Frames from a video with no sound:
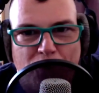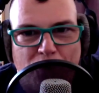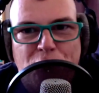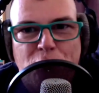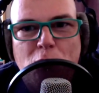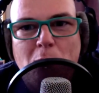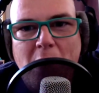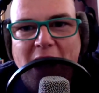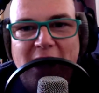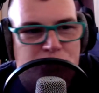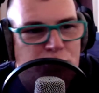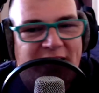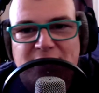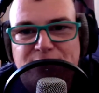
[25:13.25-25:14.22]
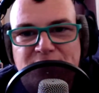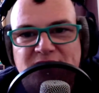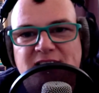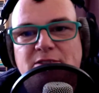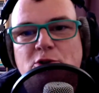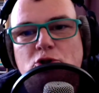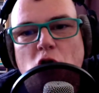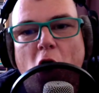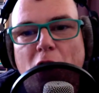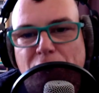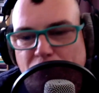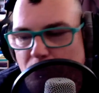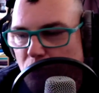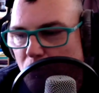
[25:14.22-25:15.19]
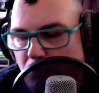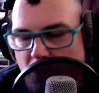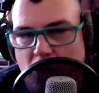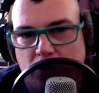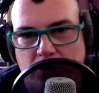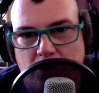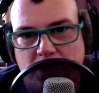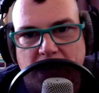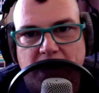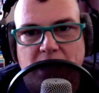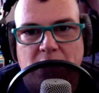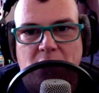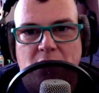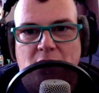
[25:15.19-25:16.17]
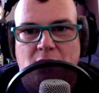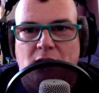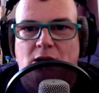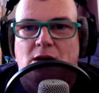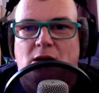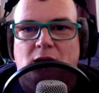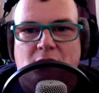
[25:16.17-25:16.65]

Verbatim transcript: a few miles you can't even see the dock from your boat okay I'm